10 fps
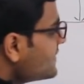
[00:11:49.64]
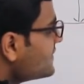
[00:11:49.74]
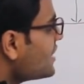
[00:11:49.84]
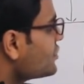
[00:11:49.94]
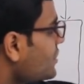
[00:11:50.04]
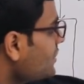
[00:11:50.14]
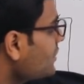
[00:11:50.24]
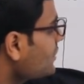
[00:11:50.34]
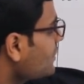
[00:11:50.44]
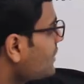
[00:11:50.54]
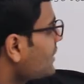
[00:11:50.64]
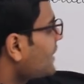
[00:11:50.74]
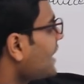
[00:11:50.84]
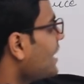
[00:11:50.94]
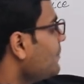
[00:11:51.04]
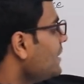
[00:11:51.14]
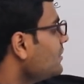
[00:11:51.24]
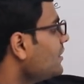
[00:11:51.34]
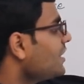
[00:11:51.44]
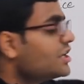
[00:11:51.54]
this station can be
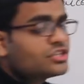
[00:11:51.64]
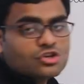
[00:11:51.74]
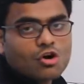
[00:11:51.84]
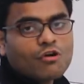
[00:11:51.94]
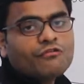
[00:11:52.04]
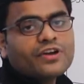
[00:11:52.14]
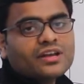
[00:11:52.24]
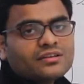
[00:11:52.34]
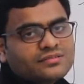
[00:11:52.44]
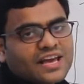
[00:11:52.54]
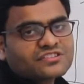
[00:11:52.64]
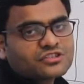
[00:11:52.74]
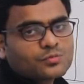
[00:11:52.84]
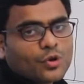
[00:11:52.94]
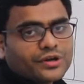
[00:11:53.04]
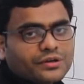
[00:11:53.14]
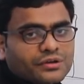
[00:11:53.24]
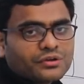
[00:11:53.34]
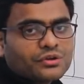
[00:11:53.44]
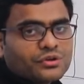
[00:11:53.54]
in the range of various access point.
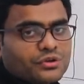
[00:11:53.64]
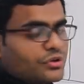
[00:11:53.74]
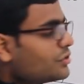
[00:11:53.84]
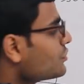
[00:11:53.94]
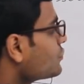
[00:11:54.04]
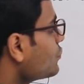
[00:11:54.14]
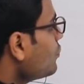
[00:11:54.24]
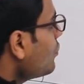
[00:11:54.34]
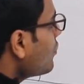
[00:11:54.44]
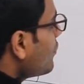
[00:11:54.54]
So